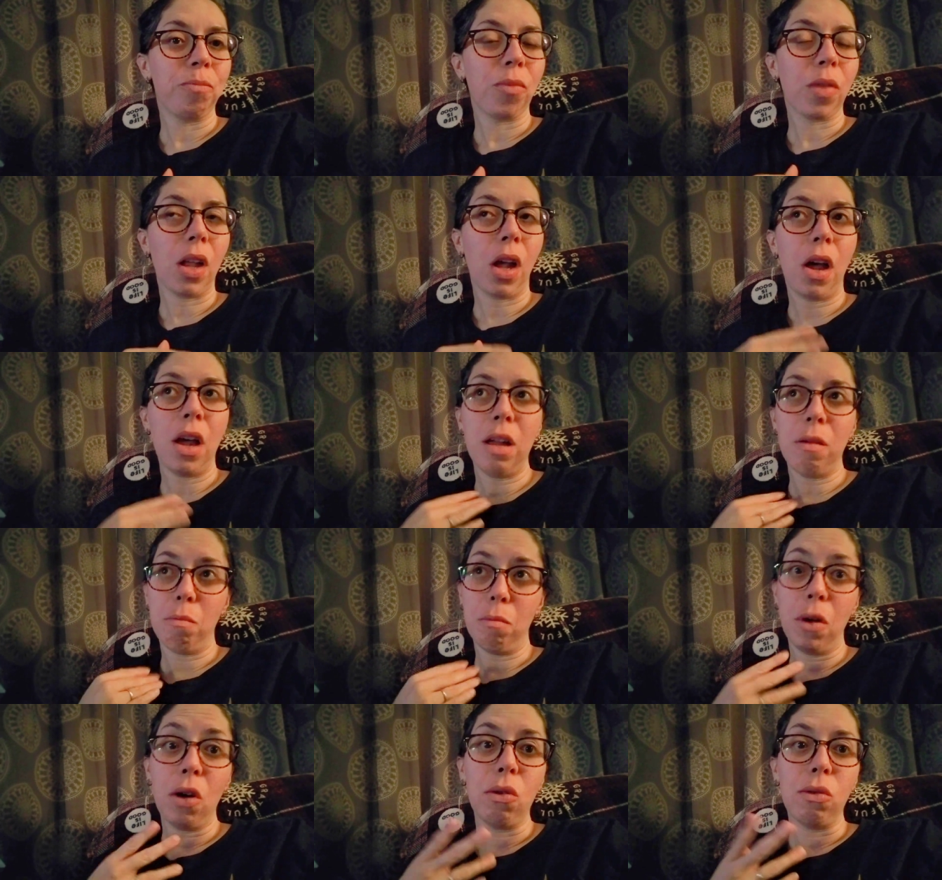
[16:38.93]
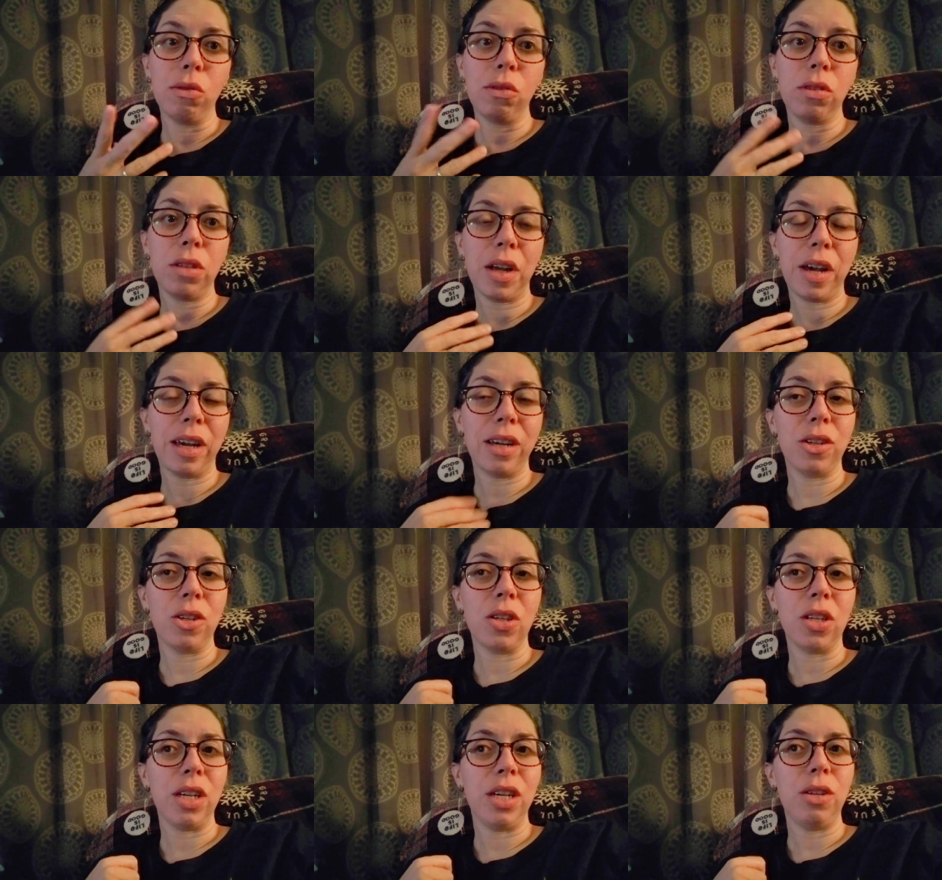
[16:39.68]
and most
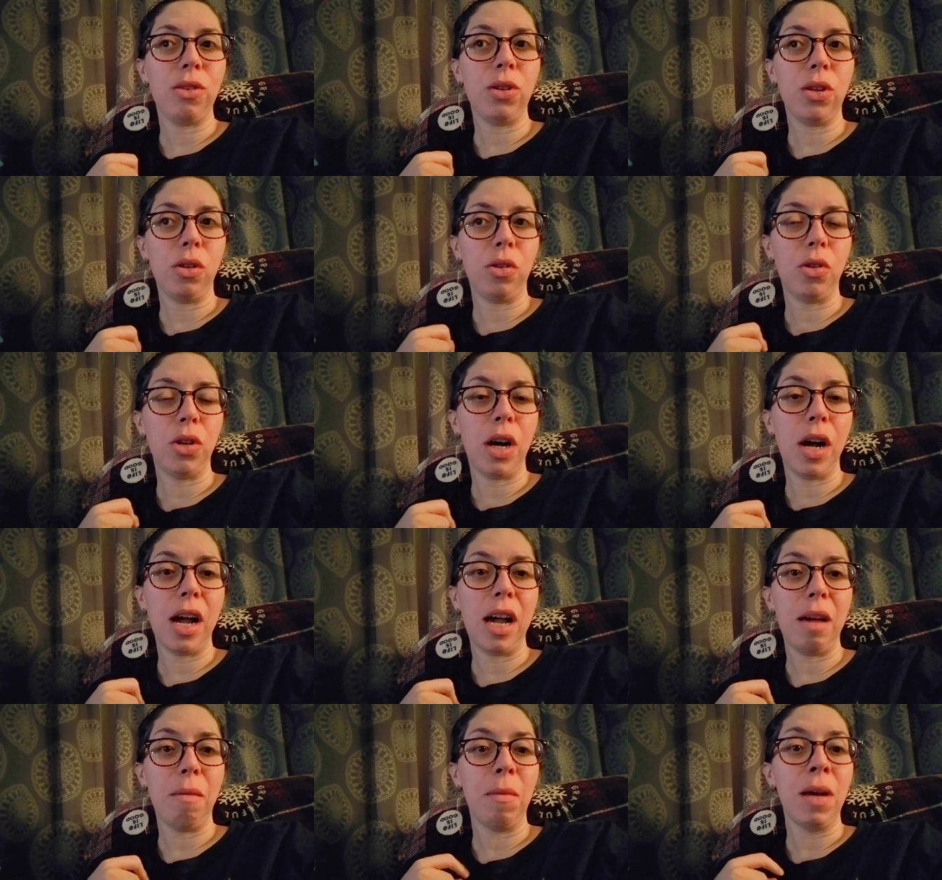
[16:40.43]
actually true crime